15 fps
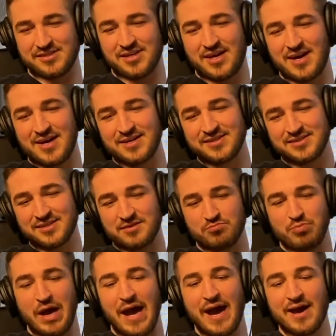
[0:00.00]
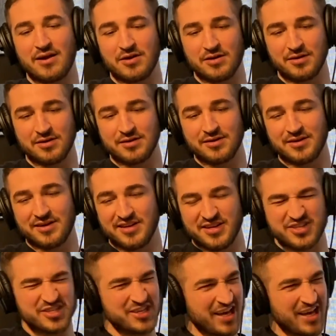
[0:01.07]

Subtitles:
constant pattern, and it just